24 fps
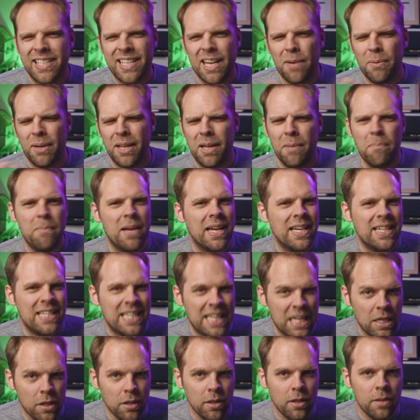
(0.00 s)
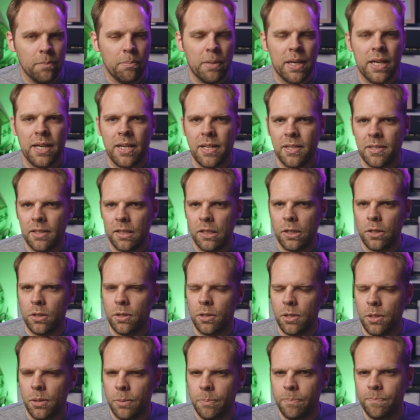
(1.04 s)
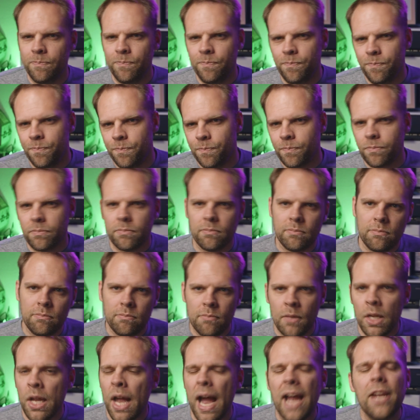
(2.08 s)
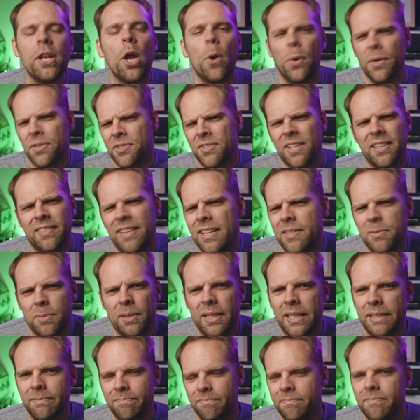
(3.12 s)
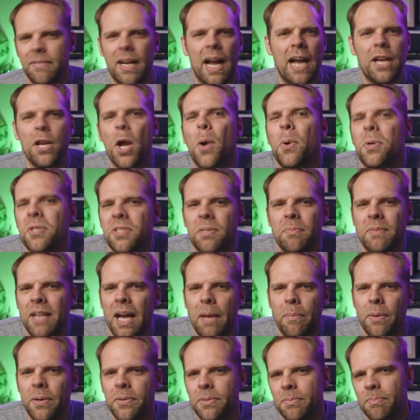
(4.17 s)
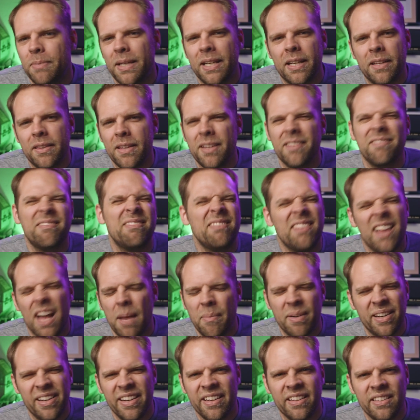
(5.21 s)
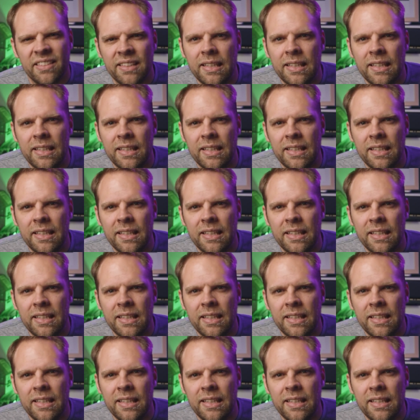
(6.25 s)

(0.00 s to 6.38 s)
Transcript: not really a big deal, but it is a little I noticed it. That's really, I noticed some typos, but it, it, not a big deal.